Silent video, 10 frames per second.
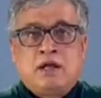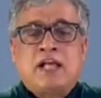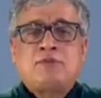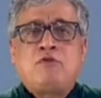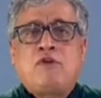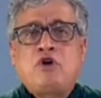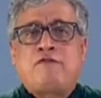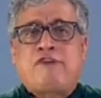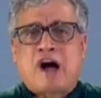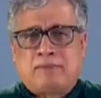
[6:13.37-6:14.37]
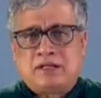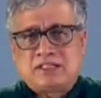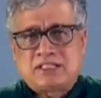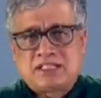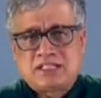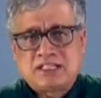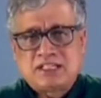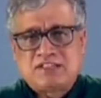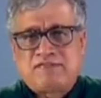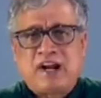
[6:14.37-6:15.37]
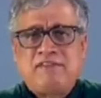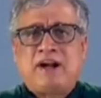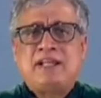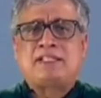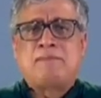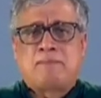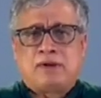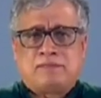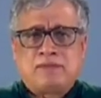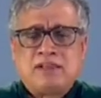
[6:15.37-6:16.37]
Let's move on to farmers. It's very, very simple.